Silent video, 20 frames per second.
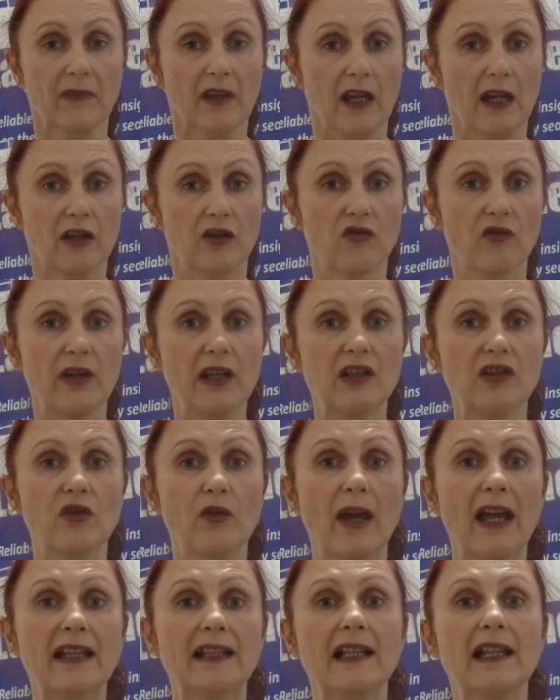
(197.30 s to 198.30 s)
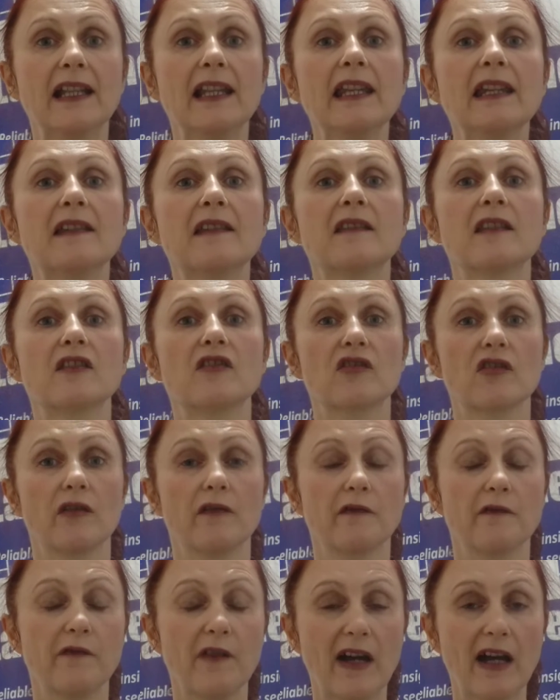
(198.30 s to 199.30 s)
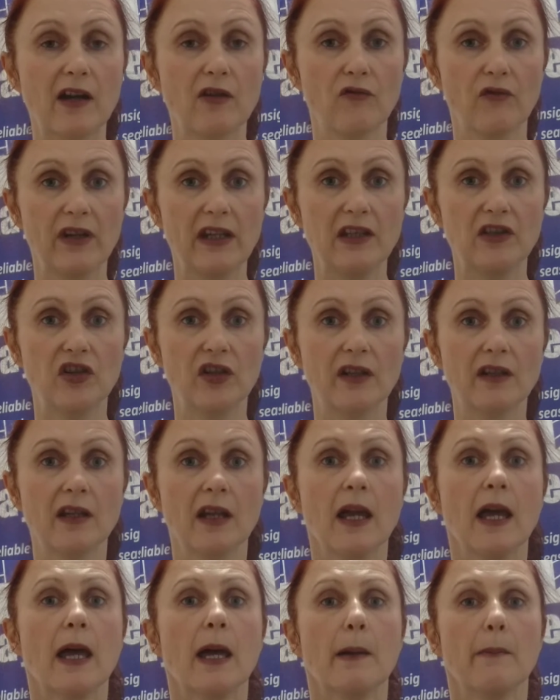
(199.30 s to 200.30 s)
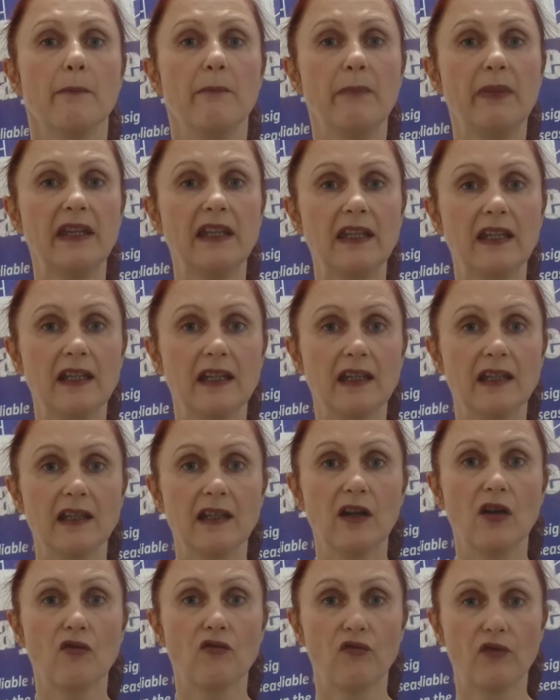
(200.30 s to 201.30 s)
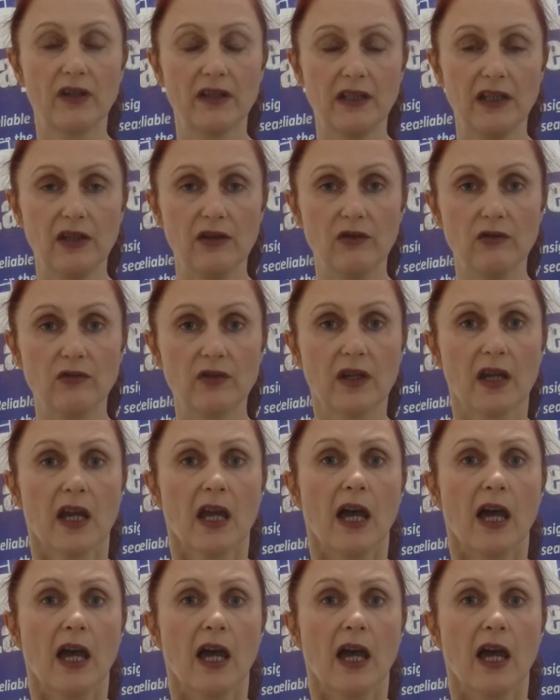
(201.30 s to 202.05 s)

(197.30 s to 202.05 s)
agree to at least the Tzofar region being renewed.